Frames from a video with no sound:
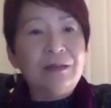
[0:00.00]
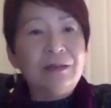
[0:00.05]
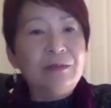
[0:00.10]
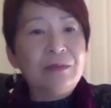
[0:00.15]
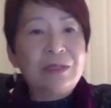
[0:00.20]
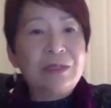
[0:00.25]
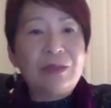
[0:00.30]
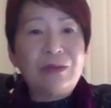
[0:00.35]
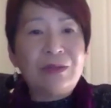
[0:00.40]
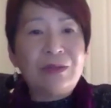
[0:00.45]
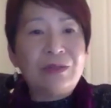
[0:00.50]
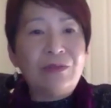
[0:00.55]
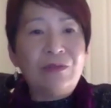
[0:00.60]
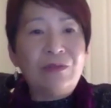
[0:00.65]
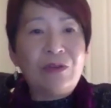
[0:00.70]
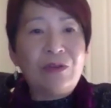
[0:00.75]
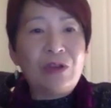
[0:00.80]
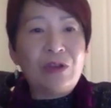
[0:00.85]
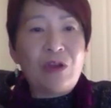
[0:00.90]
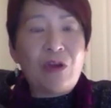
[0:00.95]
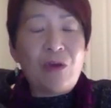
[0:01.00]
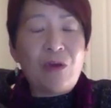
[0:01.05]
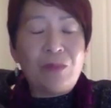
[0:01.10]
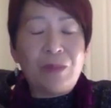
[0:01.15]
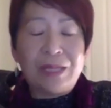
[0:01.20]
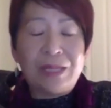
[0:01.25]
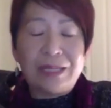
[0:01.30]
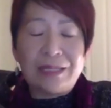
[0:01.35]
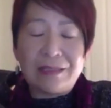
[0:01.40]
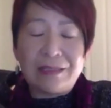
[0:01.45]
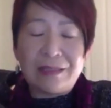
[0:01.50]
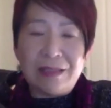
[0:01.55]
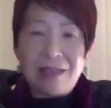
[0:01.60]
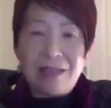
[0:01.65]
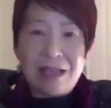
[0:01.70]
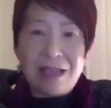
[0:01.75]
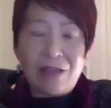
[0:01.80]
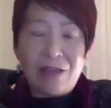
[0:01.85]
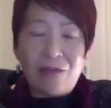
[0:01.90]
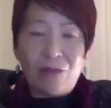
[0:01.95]
So it's a very complex
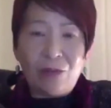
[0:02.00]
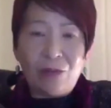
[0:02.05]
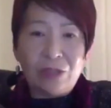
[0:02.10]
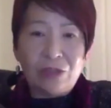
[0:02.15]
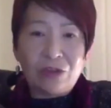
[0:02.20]
thing if we're